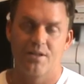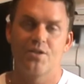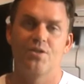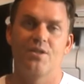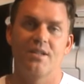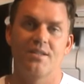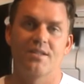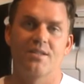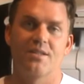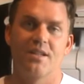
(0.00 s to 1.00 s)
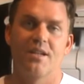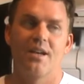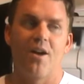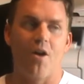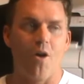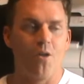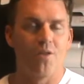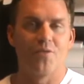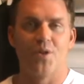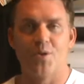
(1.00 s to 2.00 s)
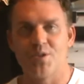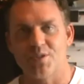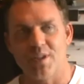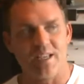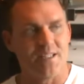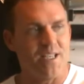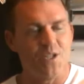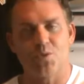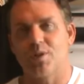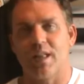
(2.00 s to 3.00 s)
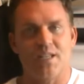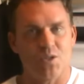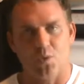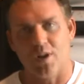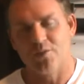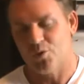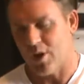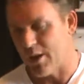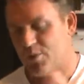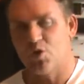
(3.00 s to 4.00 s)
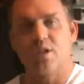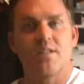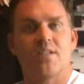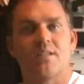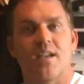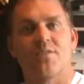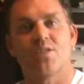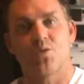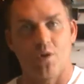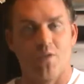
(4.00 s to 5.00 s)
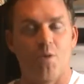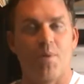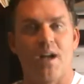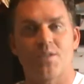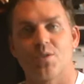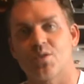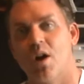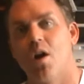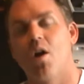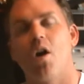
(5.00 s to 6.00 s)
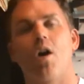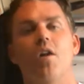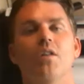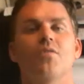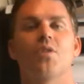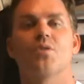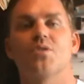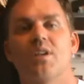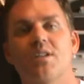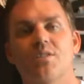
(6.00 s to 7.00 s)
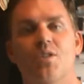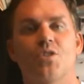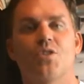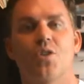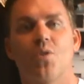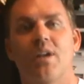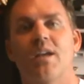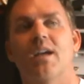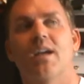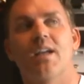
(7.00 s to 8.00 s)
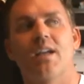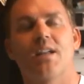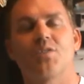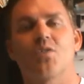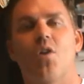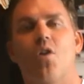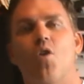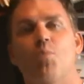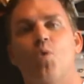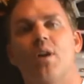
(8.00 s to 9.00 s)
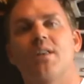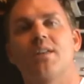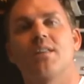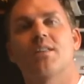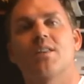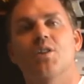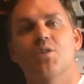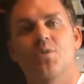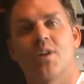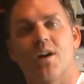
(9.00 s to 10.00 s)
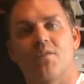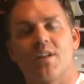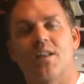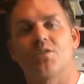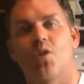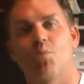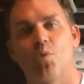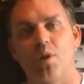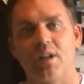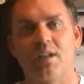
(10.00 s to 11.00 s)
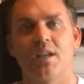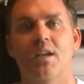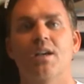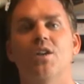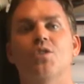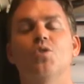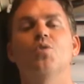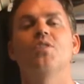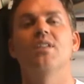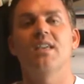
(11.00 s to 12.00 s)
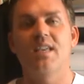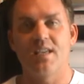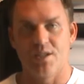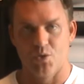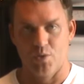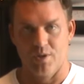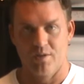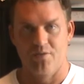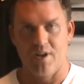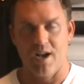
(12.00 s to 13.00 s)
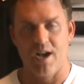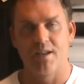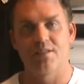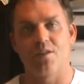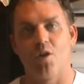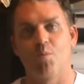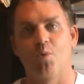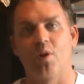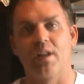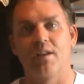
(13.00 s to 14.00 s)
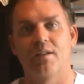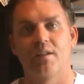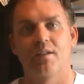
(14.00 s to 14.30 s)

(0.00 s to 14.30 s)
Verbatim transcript: Jesus, all of those things, Israel has 12 tribes, Jesus has 12 apostles, all of those things are showing it's all pointing to the new covenant, it's all pointing to the Israel of God, it's all pointing